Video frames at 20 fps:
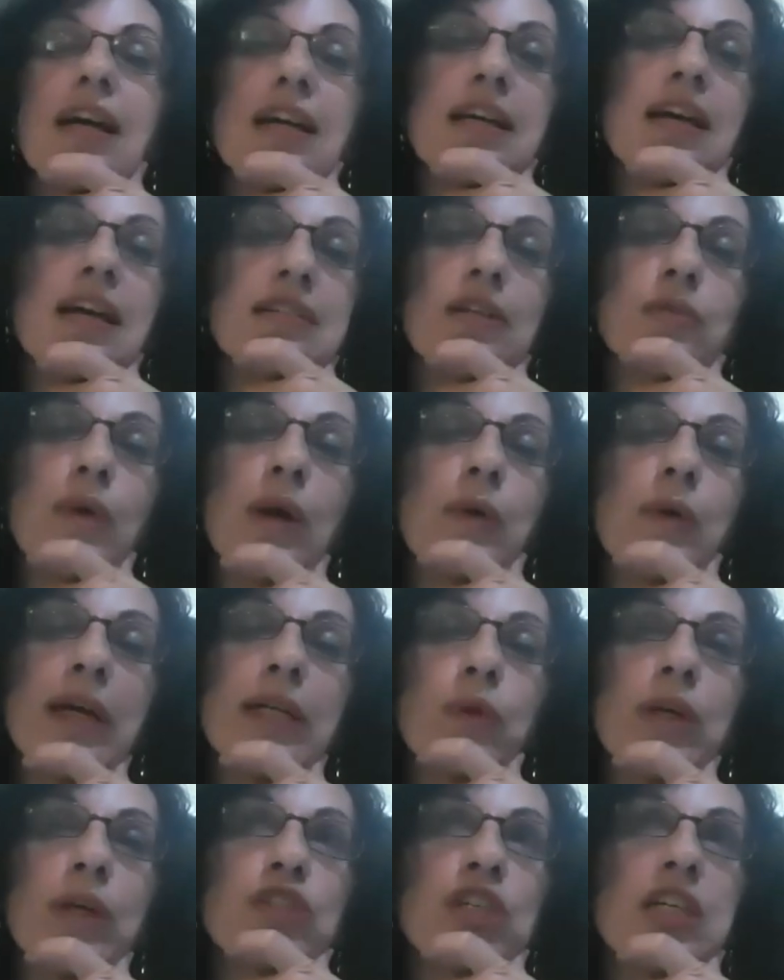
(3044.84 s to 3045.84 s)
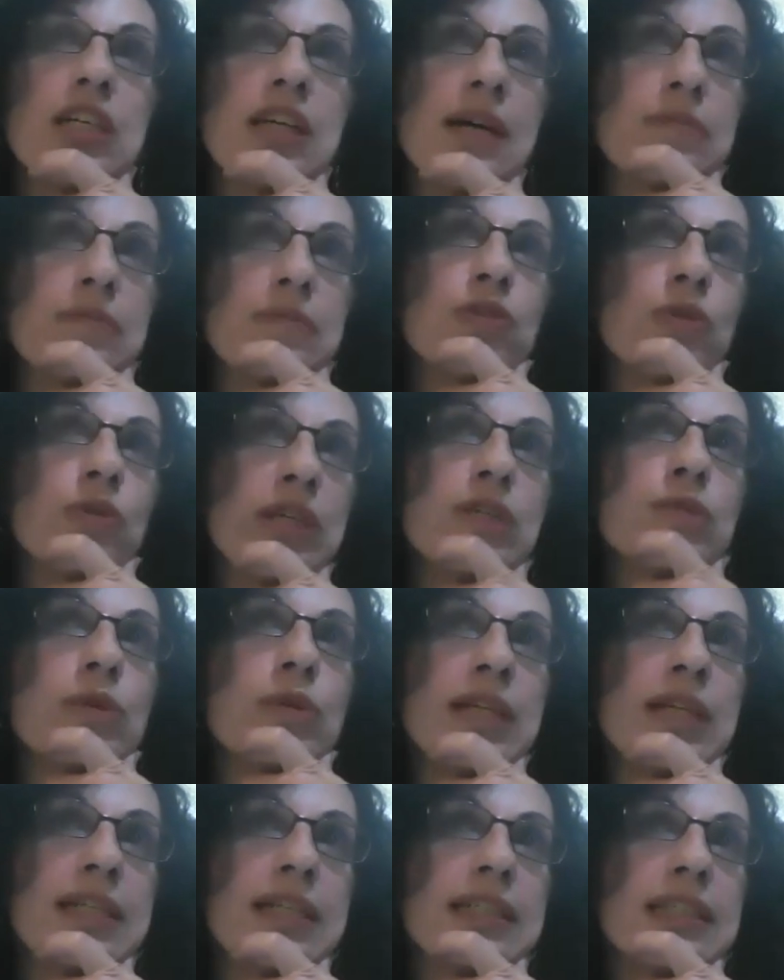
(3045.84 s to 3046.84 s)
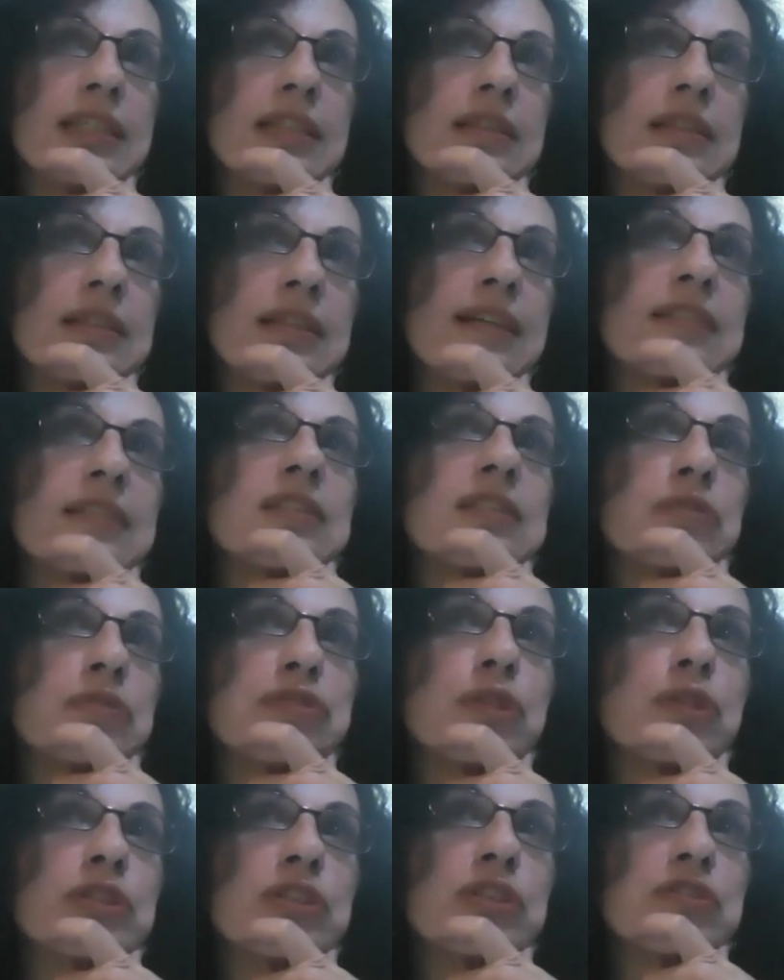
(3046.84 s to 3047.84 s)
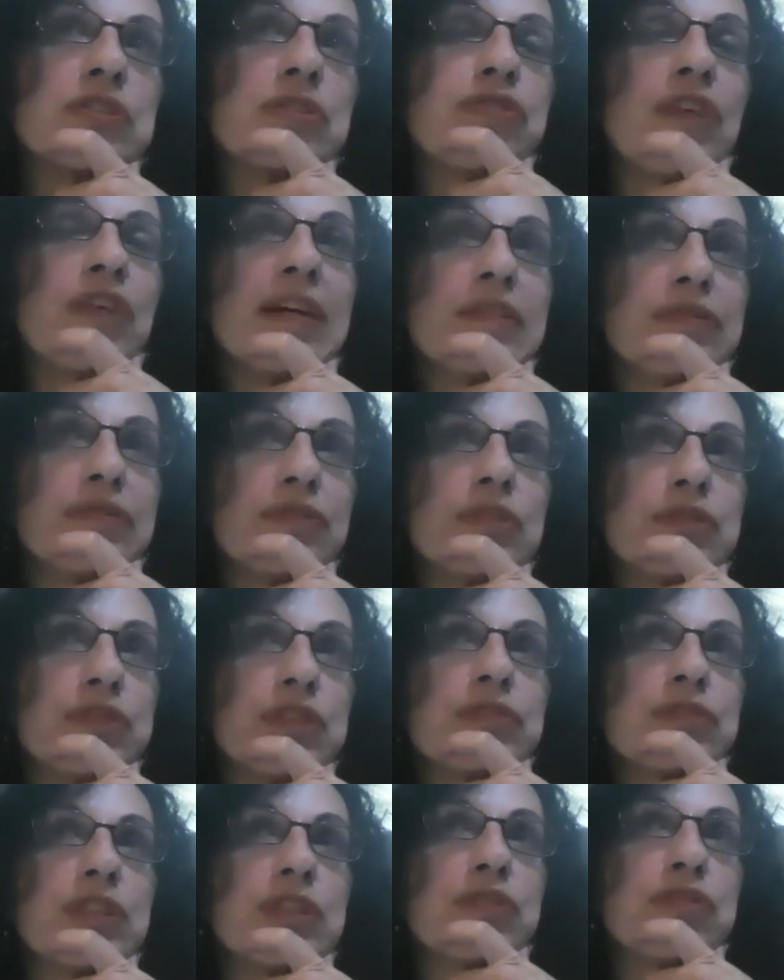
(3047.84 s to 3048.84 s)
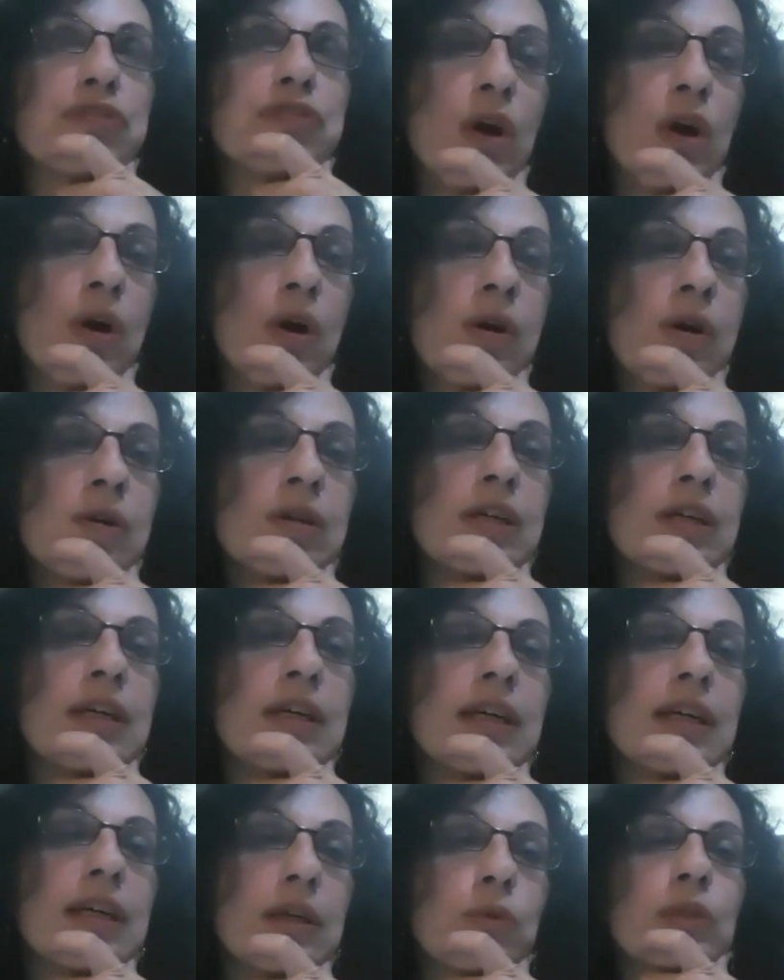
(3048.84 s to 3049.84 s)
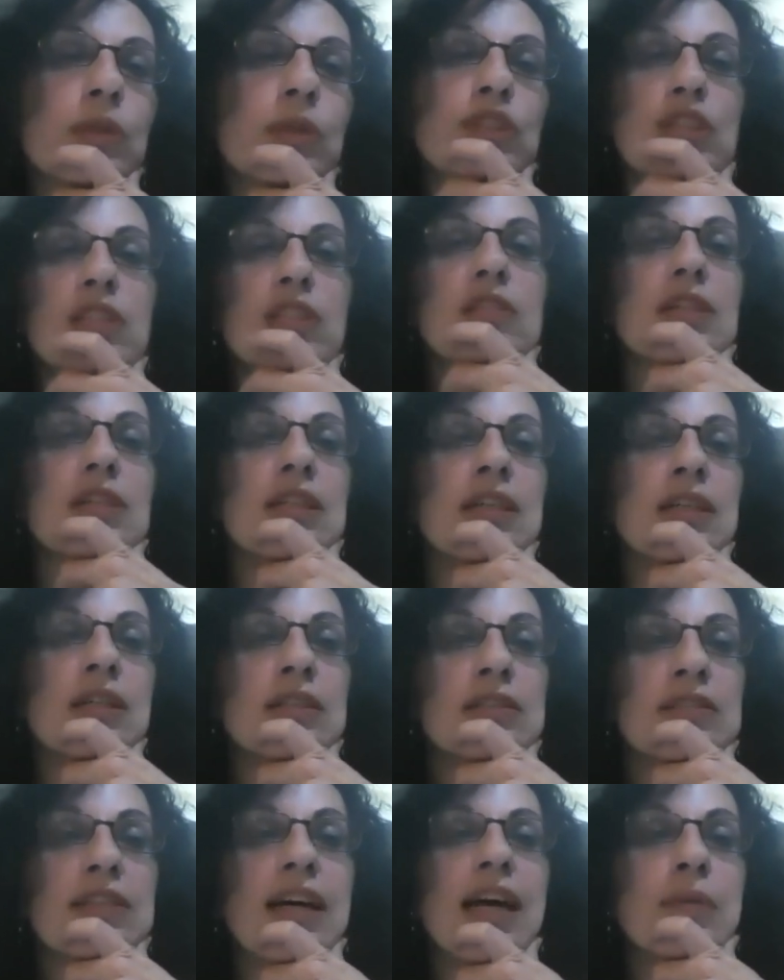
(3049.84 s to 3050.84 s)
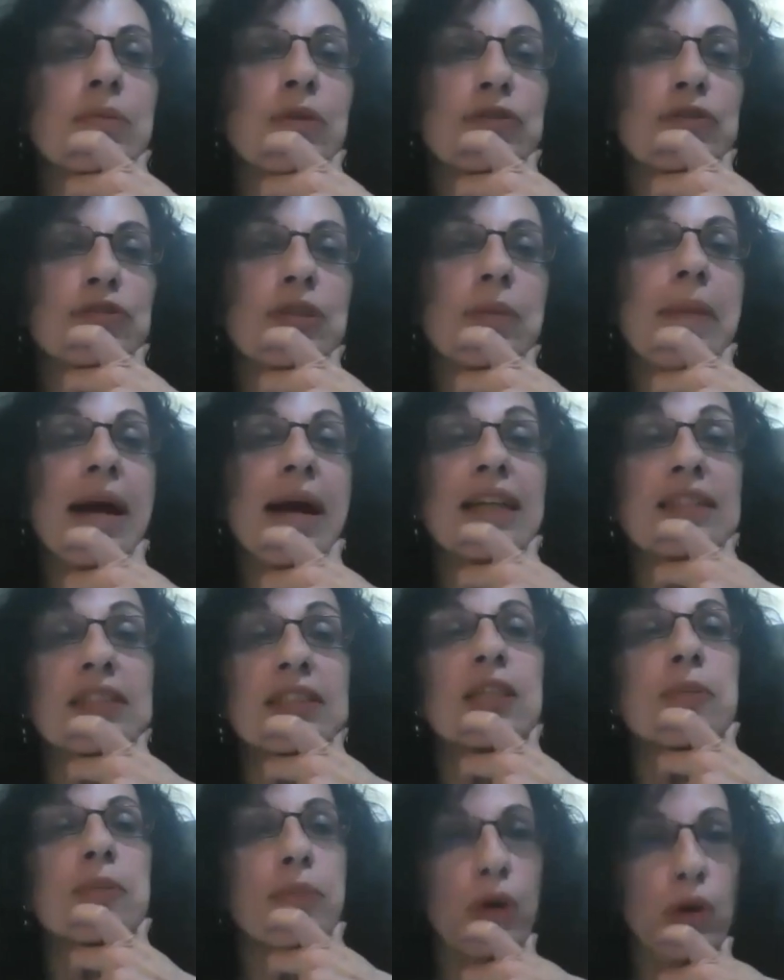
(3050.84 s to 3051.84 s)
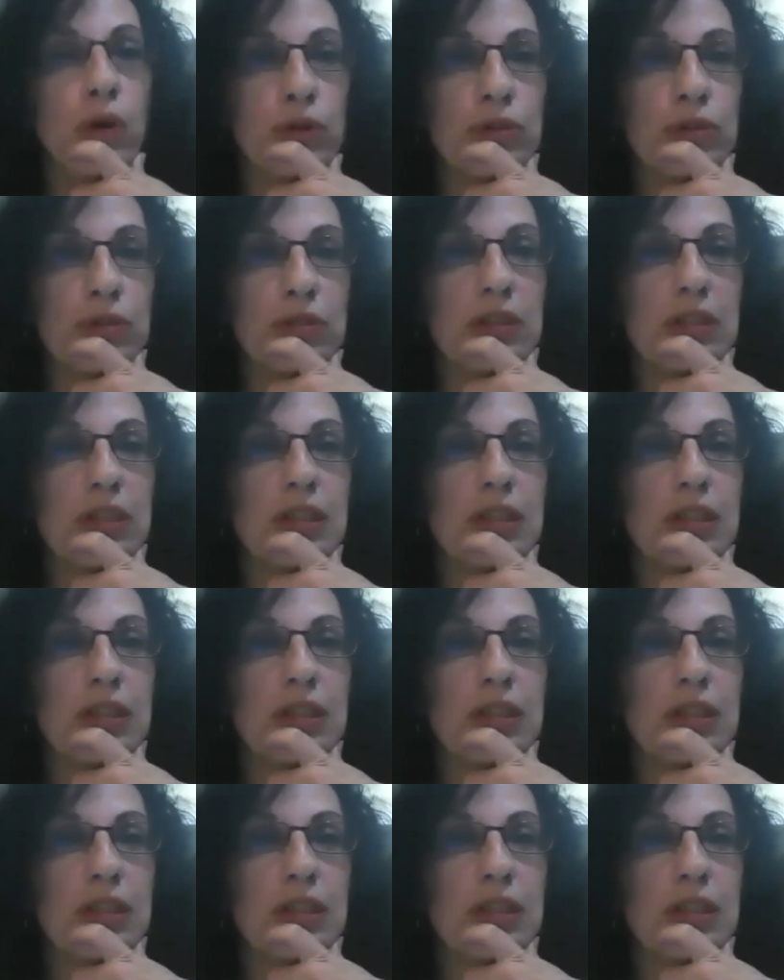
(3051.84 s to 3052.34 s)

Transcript: yes, and when she comes to Israel in 1954, which is the time of the melting pot,